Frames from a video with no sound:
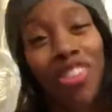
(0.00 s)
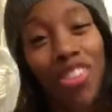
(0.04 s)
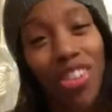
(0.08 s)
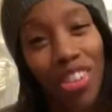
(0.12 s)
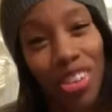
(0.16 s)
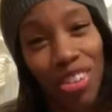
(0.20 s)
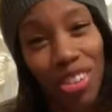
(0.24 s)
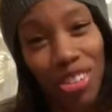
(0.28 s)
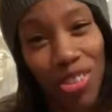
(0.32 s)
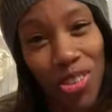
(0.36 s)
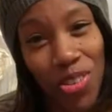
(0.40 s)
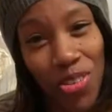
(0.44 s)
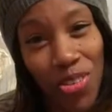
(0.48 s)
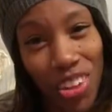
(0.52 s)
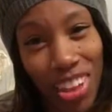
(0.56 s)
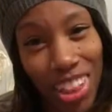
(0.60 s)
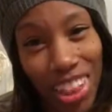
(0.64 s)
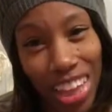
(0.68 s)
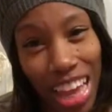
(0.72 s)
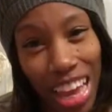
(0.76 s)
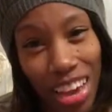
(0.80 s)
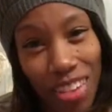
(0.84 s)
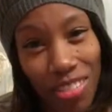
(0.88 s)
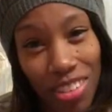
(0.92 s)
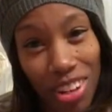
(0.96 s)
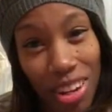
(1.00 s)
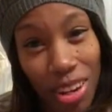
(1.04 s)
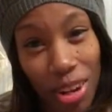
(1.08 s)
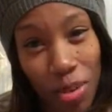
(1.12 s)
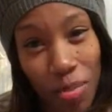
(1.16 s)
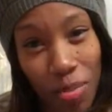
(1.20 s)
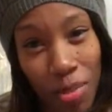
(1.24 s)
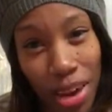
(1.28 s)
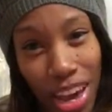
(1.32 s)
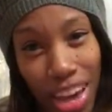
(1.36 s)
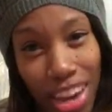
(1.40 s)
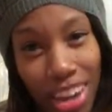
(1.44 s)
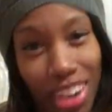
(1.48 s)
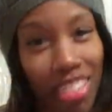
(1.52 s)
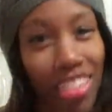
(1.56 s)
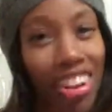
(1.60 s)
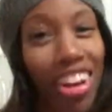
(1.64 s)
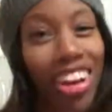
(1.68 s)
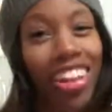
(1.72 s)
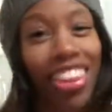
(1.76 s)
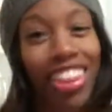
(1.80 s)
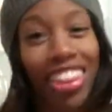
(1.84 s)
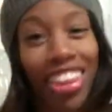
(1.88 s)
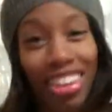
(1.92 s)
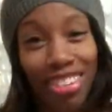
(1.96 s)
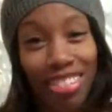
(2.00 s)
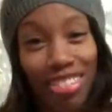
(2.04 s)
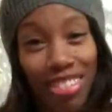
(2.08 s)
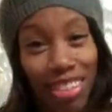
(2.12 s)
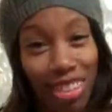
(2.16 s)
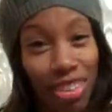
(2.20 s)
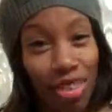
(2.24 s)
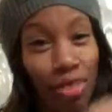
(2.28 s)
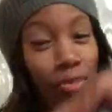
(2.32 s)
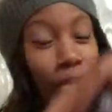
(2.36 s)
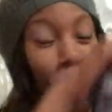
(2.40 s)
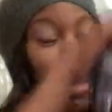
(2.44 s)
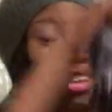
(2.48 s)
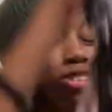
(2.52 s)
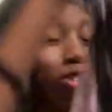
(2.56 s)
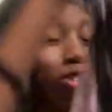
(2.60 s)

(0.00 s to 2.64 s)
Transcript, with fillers: you hear someone laughing in the background, that's just my